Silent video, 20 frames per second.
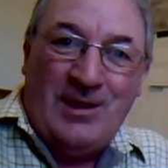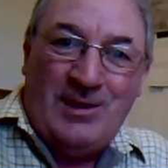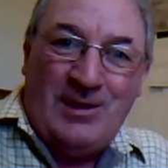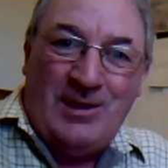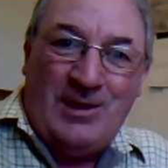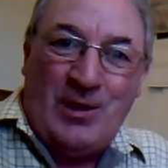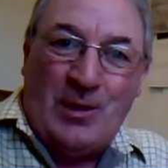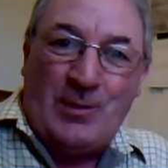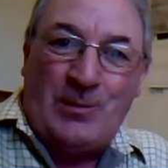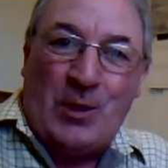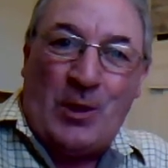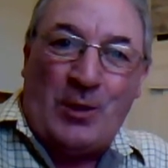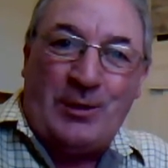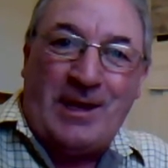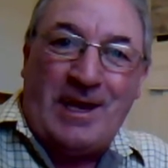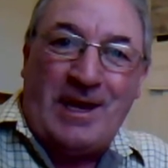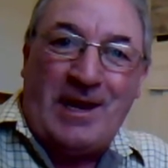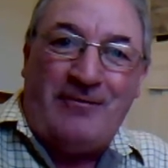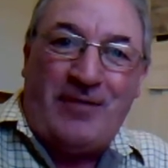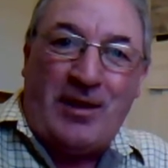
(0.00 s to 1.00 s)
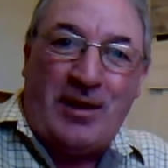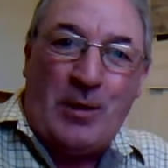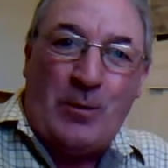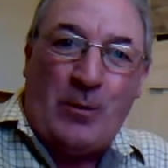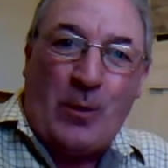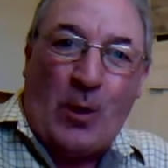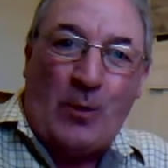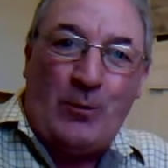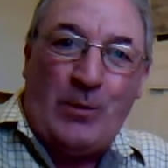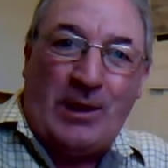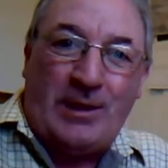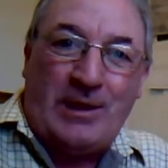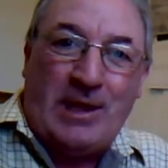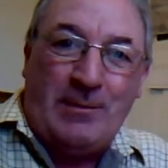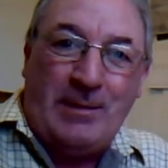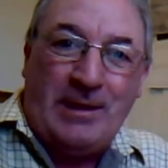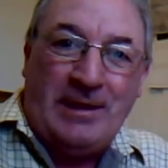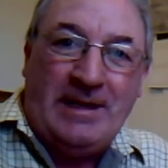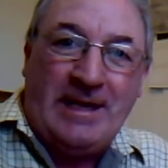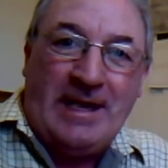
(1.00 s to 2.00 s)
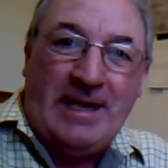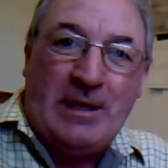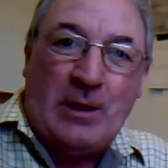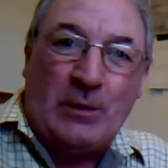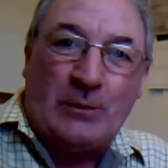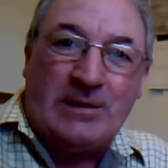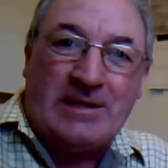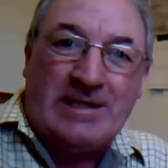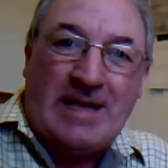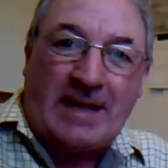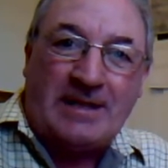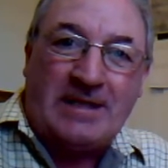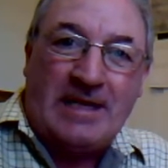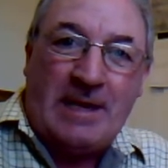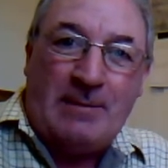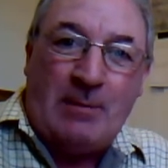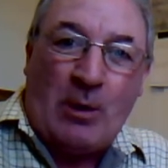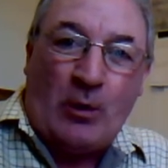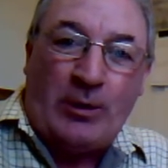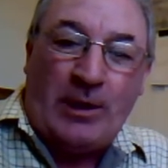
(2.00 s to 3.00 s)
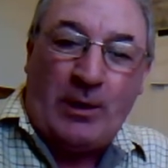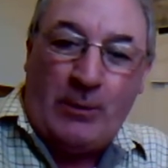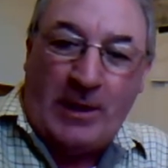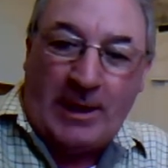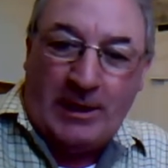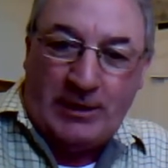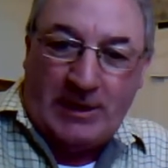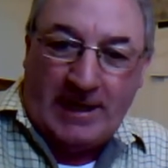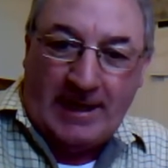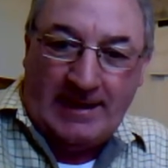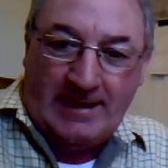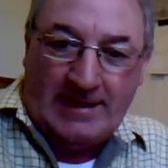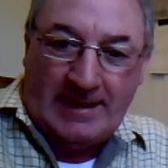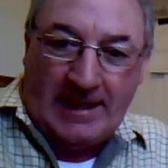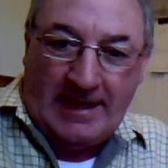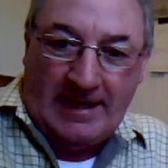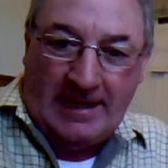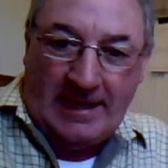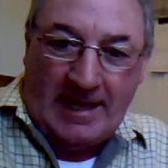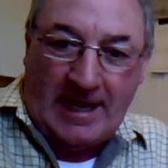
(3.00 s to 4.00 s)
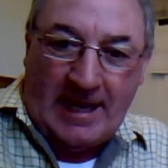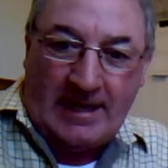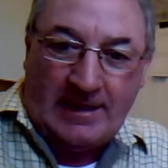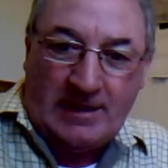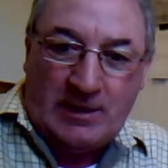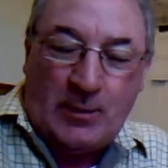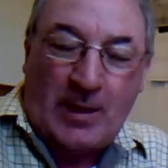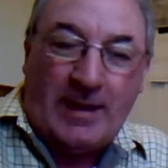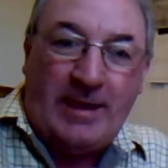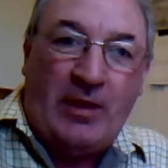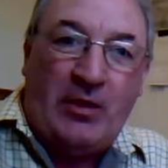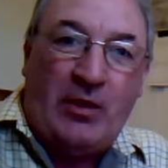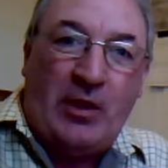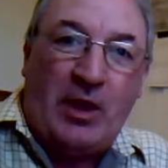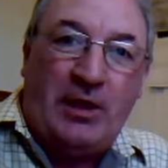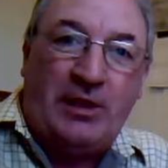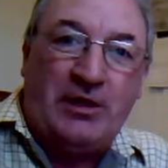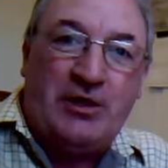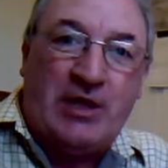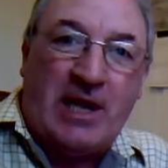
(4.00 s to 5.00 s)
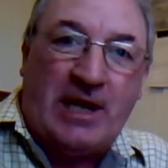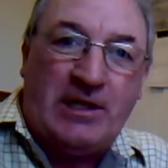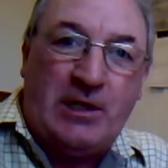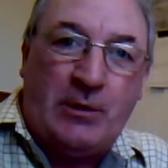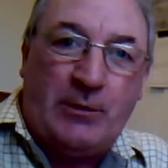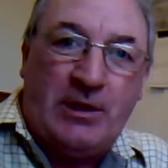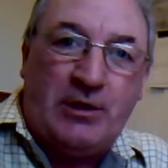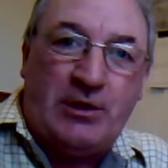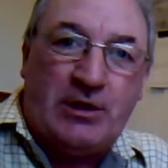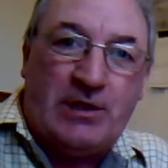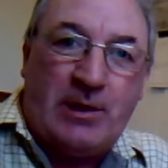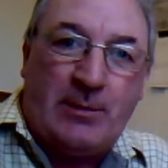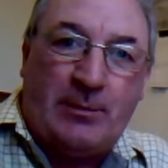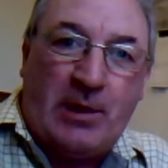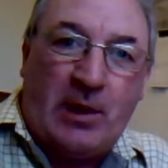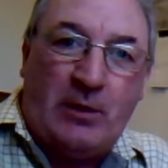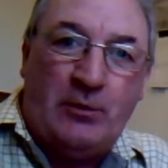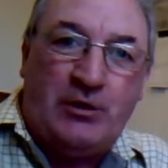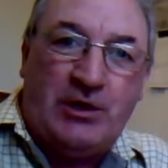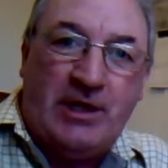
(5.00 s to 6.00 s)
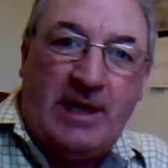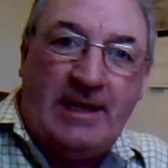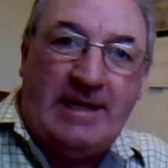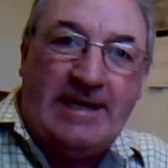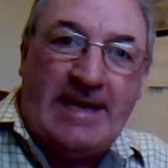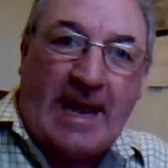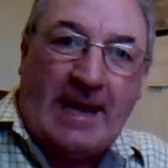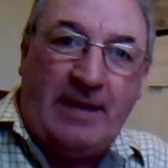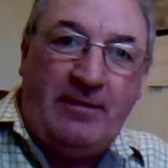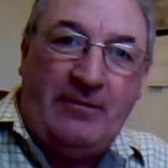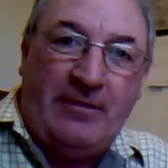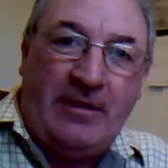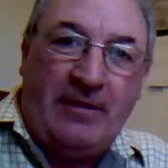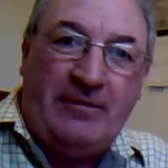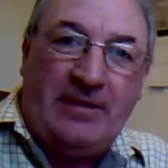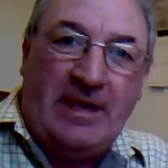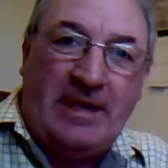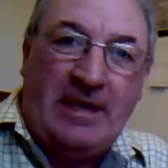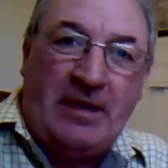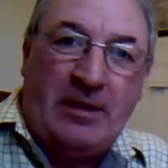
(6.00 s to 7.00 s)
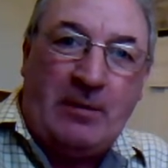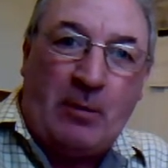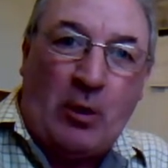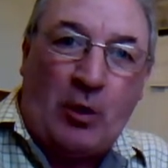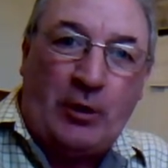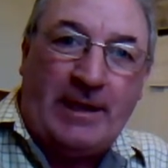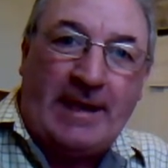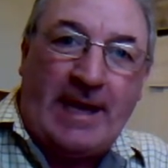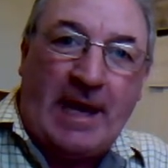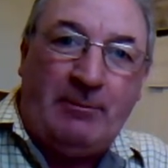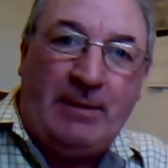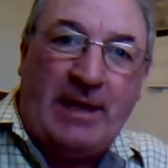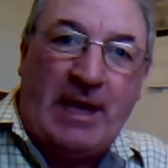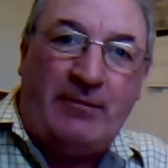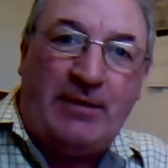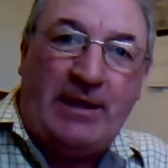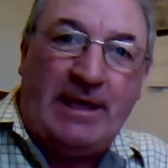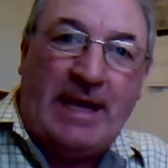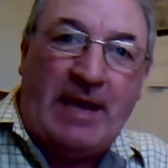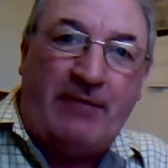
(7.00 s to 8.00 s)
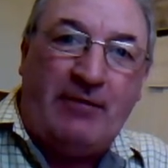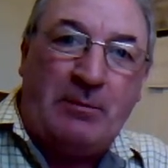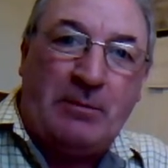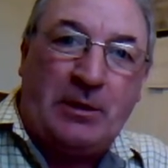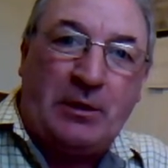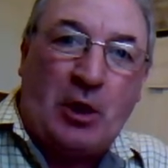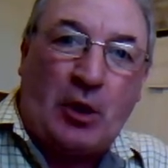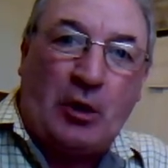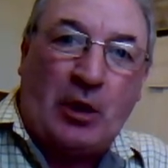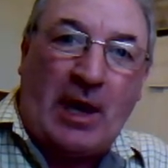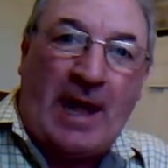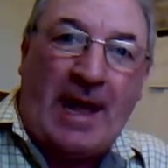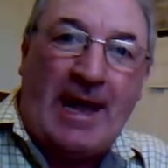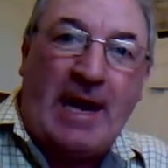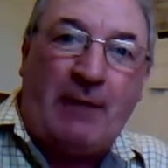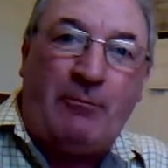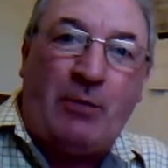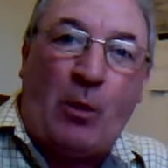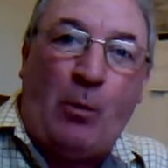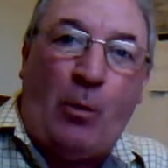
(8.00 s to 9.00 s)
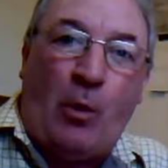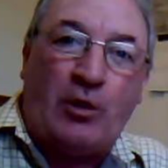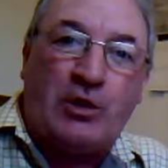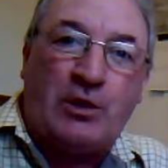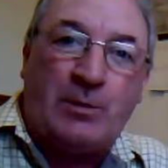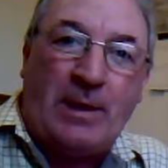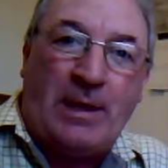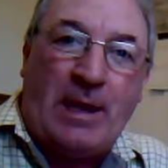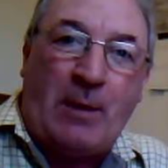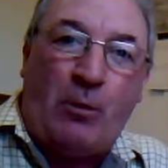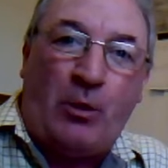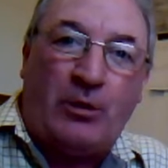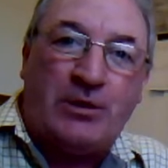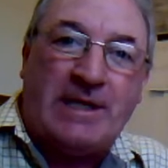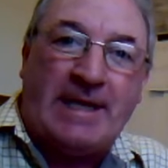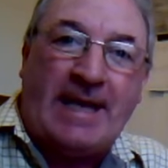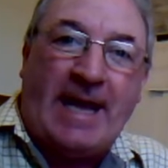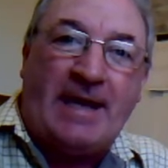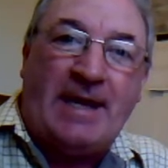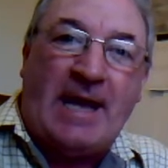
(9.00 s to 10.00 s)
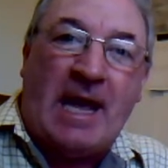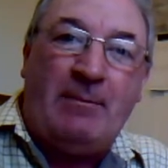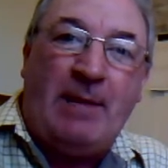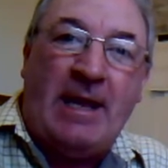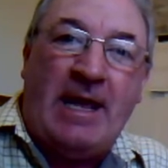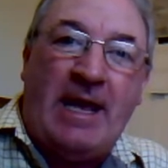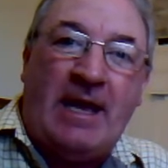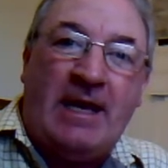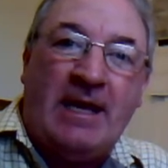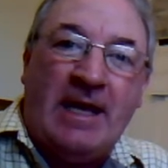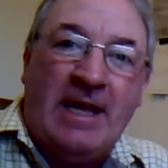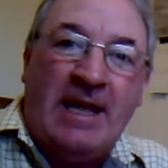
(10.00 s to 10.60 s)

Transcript: Good morning and a very warm welcome indeed on Saturday morning, which is the uh, 23rd of January, just approaching 9.15 in the morning. I'm Kevin, Kevin McDonald. I am the Watchman and once again I'm here